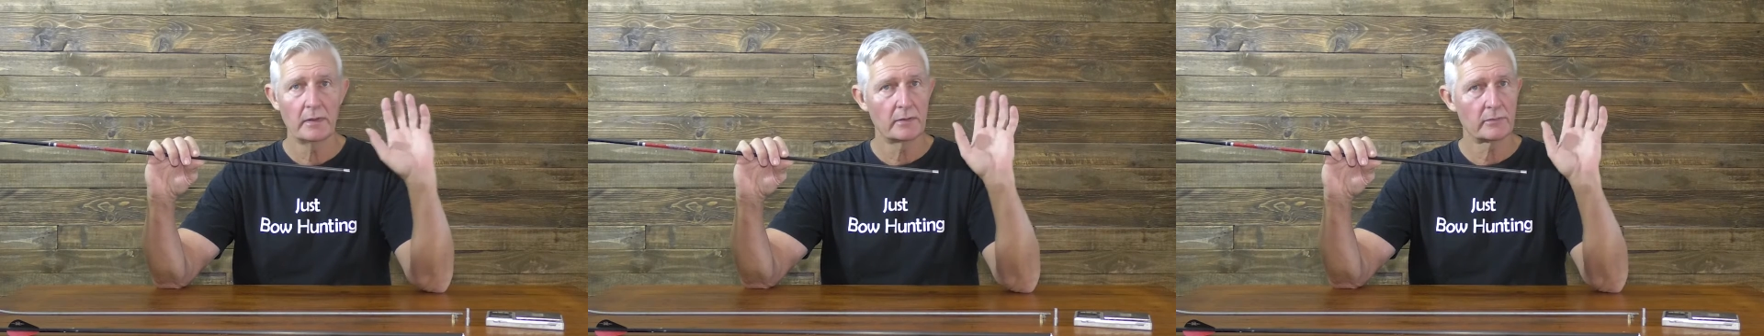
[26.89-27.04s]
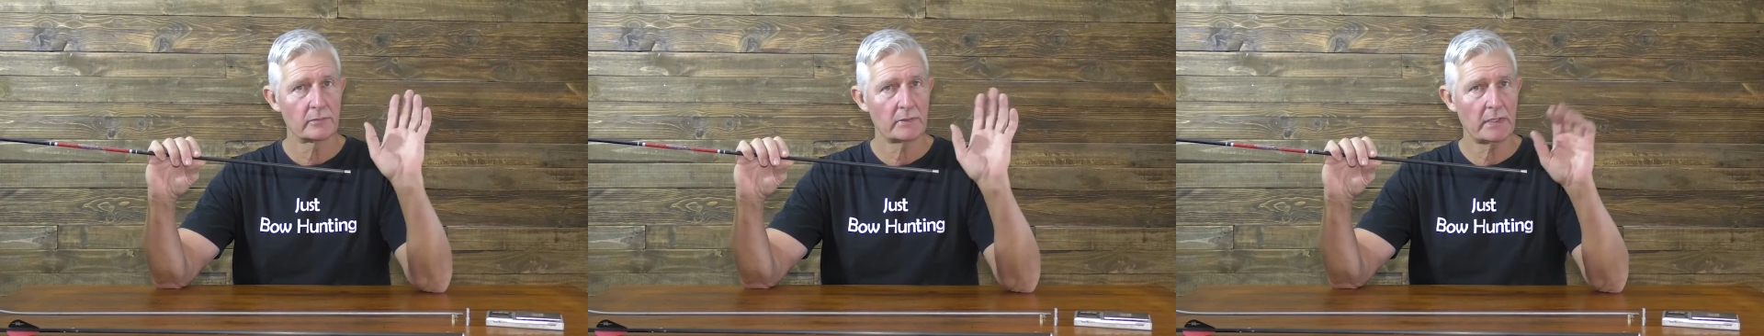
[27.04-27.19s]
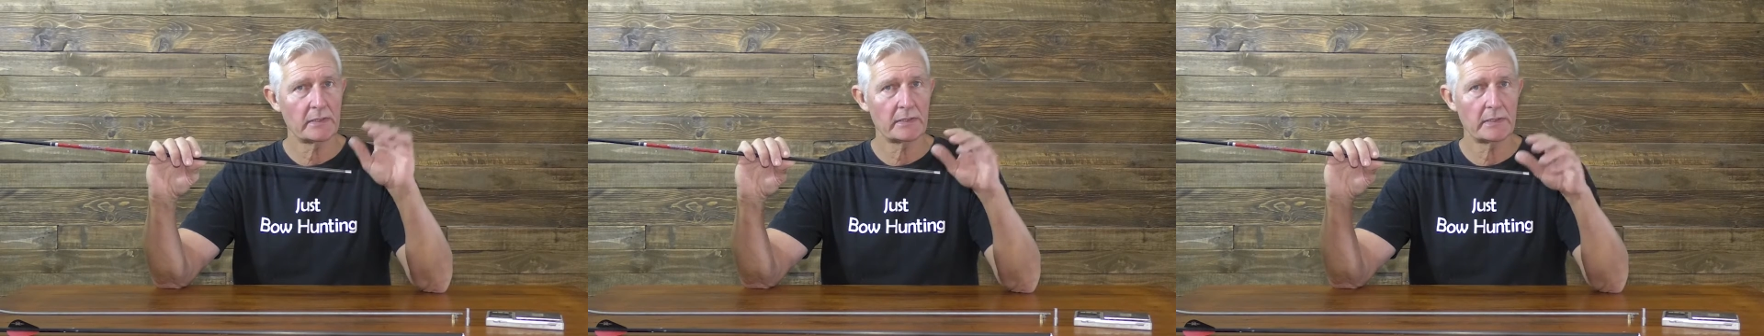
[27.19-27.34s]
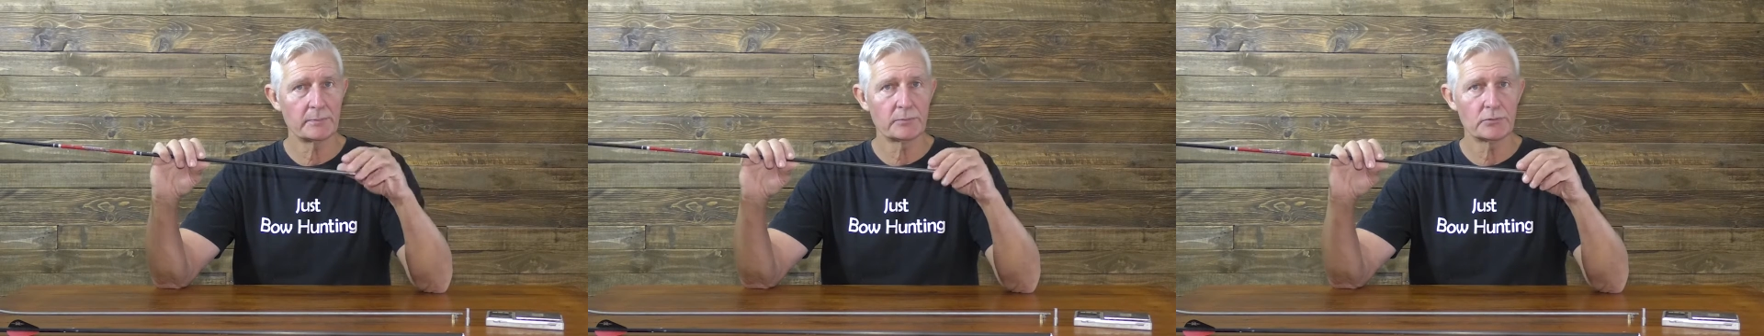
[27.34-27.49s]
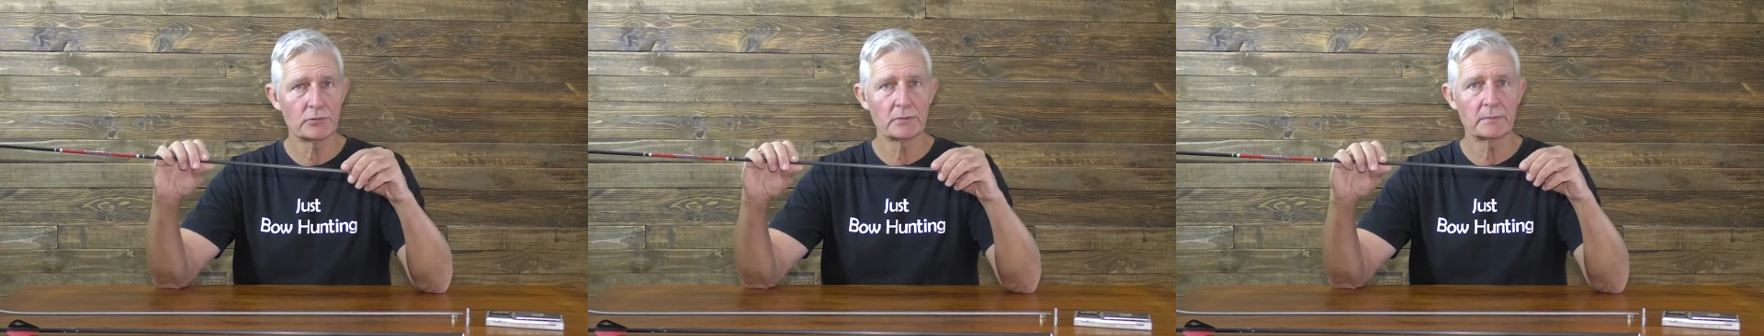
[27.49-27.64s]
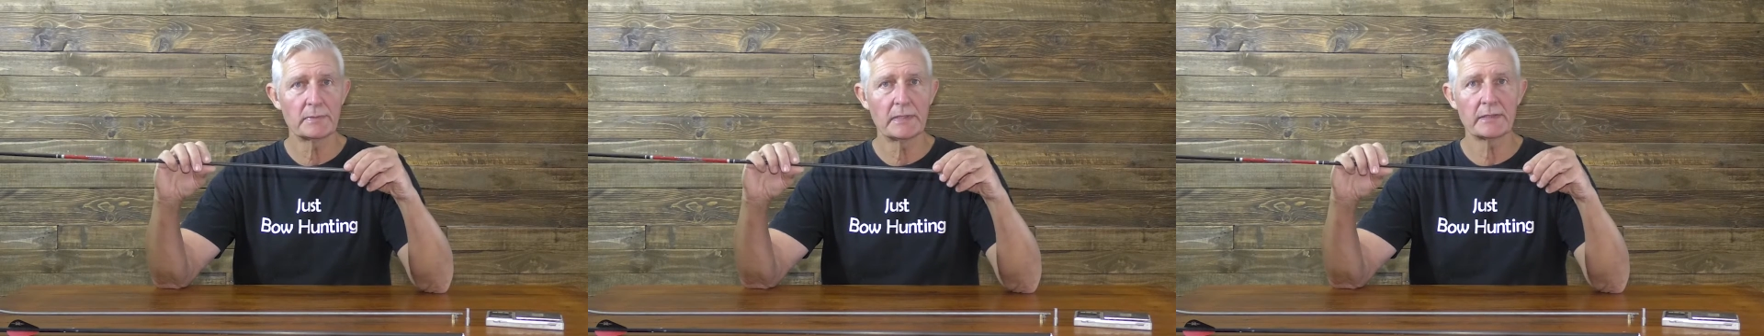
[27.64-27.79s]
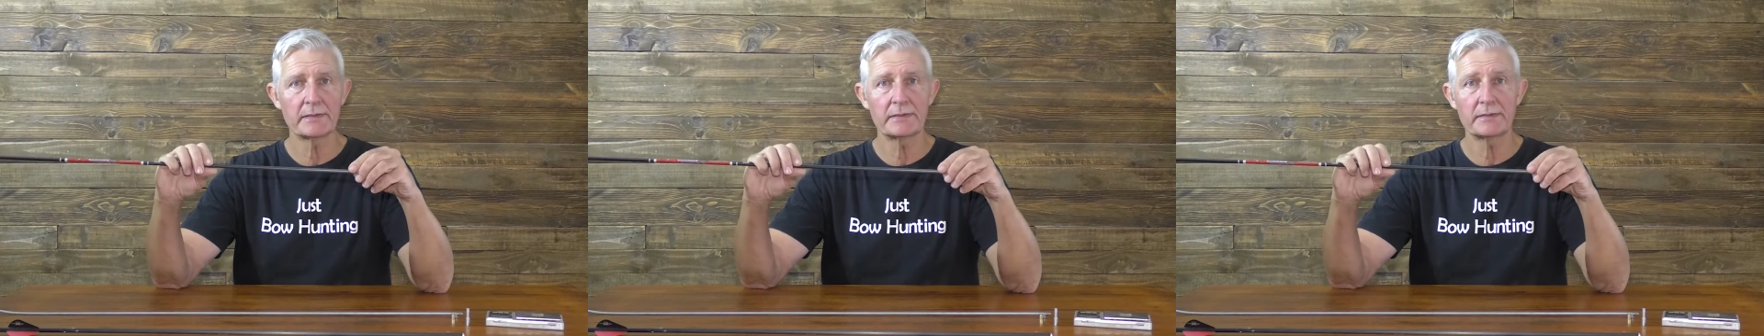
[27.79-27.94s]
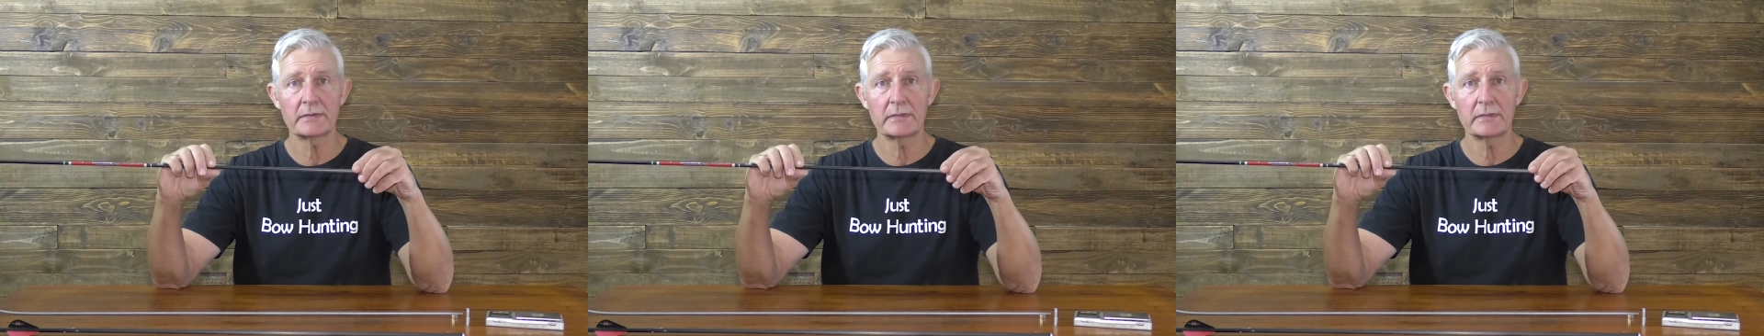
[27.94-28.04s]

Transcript: right up to about